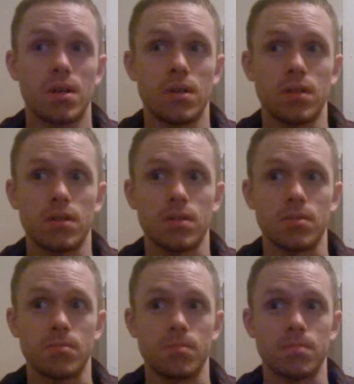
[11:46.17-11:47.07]

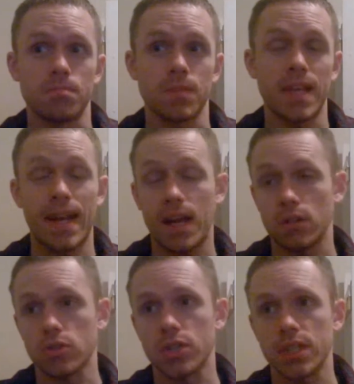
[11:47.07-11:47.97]
get
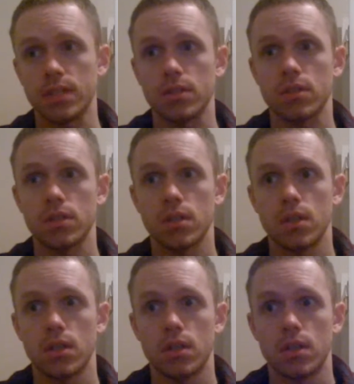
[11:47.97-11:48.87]
allergies.
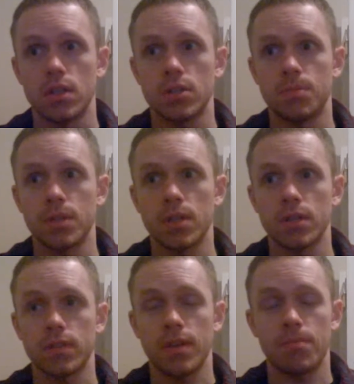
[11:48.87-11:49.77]
It's
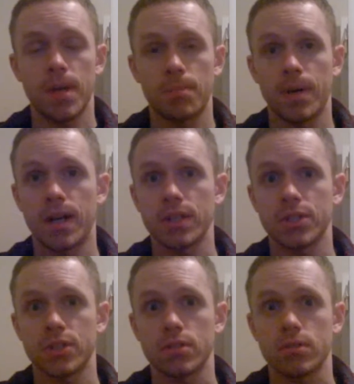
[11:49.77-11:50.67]
because they have bad
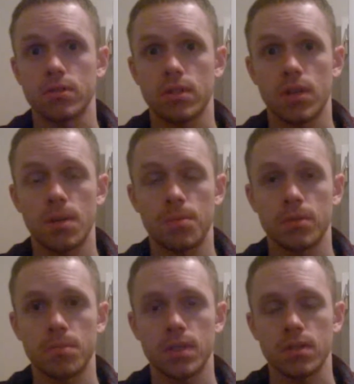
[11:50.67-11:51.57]
posture, their hip is
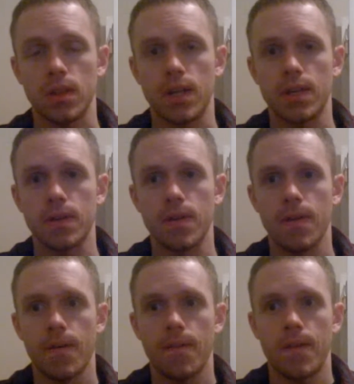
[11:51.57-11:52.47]
misaligned,
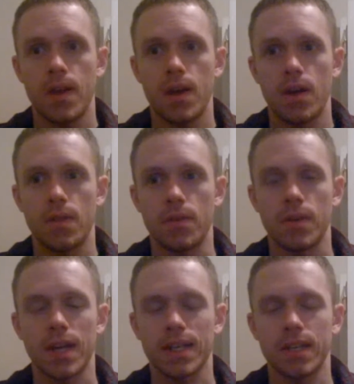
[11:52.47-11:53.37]
and they're
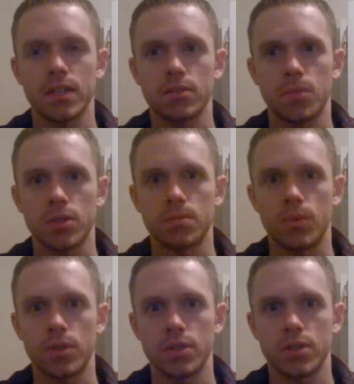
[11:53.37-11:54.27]
not getting as much
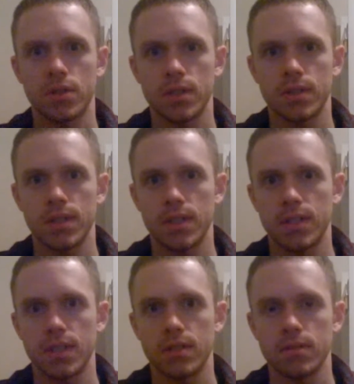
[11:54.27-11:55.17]
moisture as they
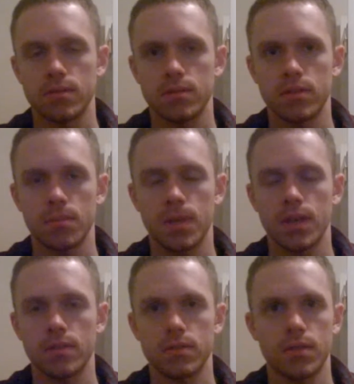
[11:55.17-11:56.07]
need. In some
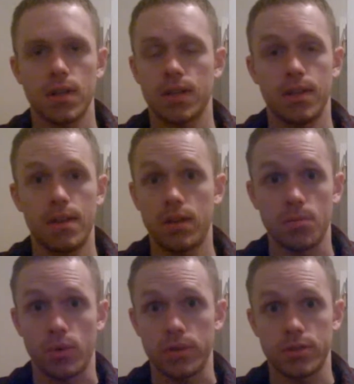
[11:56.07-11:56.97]
cases, not getting any
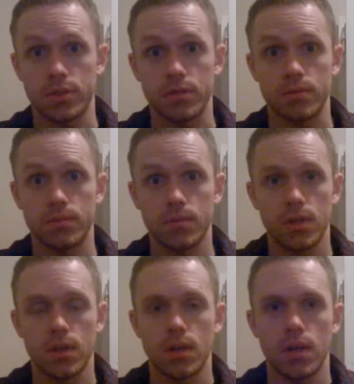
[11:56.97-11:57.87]
moisture.
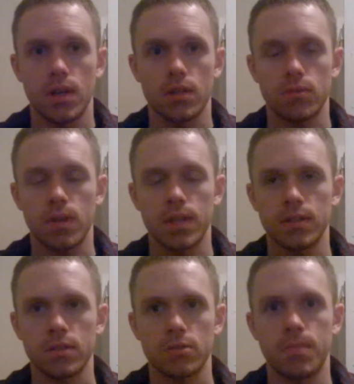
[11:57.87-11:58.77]
And that's why they get
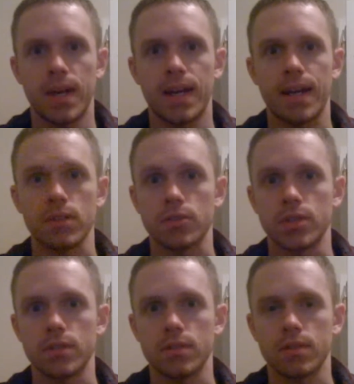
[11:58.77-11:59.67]
such bad
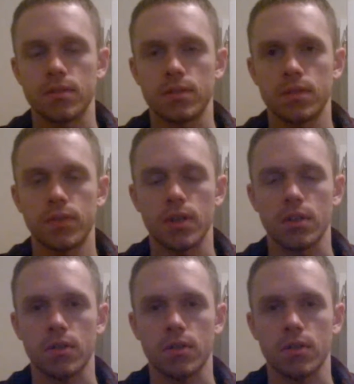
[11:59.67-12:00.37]
allergies and severe